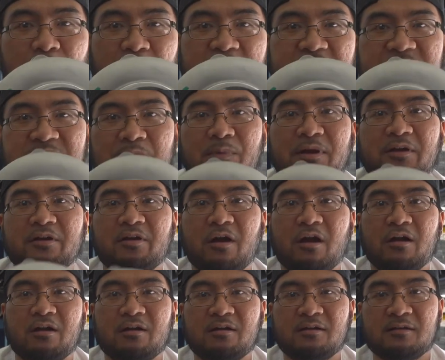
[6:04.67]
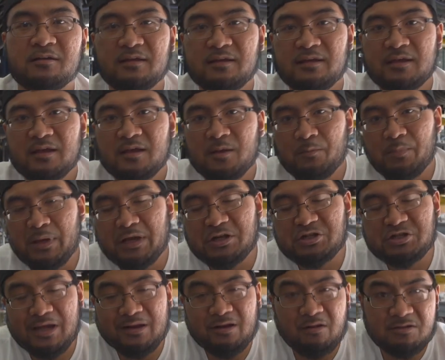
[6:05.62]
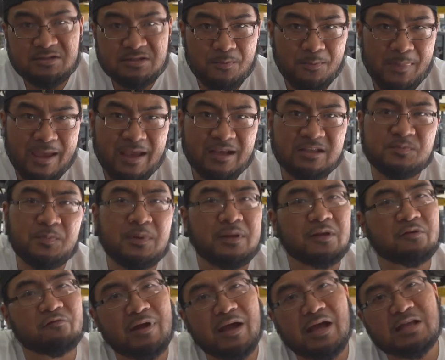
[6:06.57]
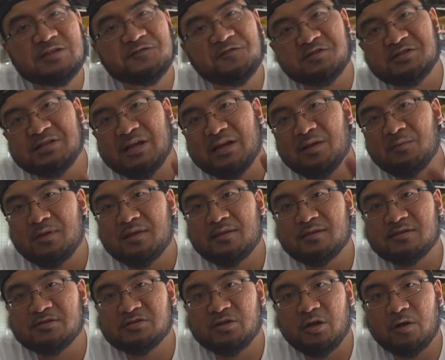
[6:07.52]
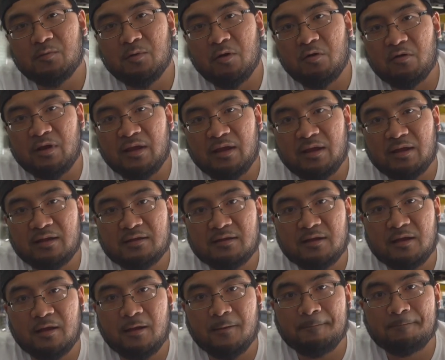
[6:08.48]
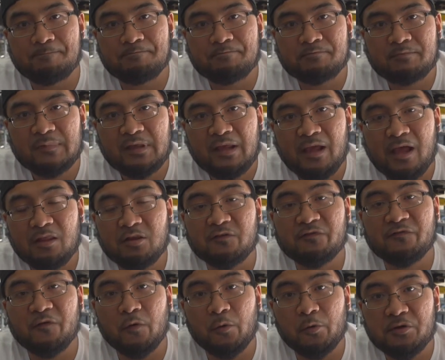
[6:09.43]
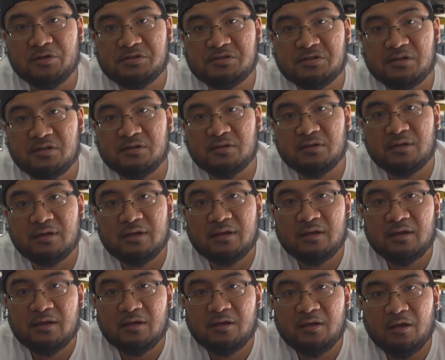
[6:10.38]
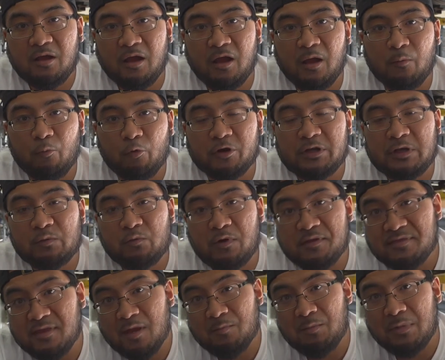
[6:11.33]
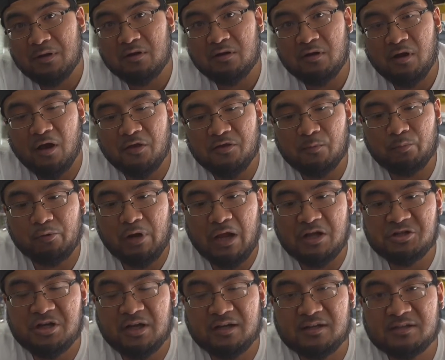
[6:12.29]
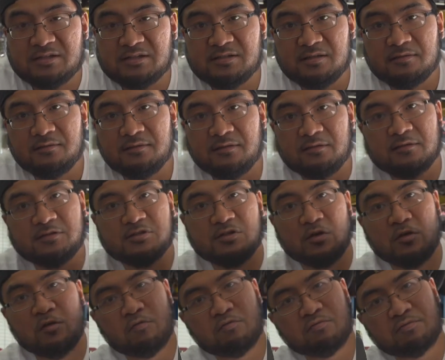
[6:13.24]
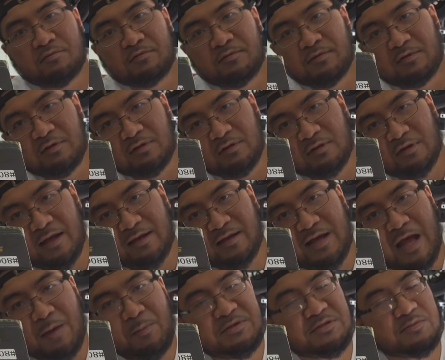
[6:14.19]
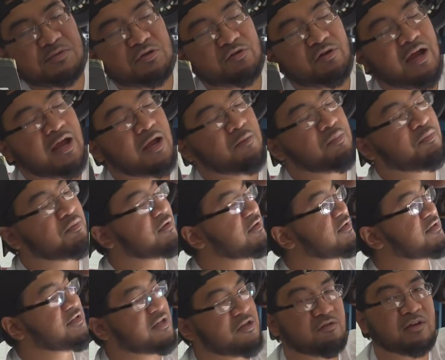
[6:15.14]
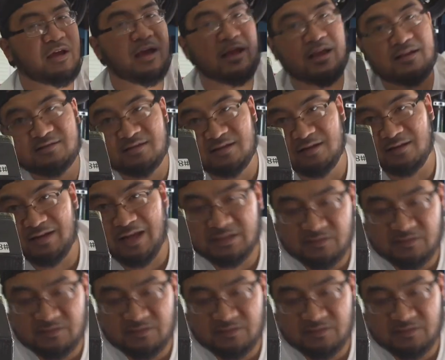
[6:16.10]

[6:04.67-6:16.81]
this on my car. Big shout outs to Maxpeedingrods for sending me this turbo, and I look forward to working with them on other projects. So like, comment, subscribe. See you guys in the next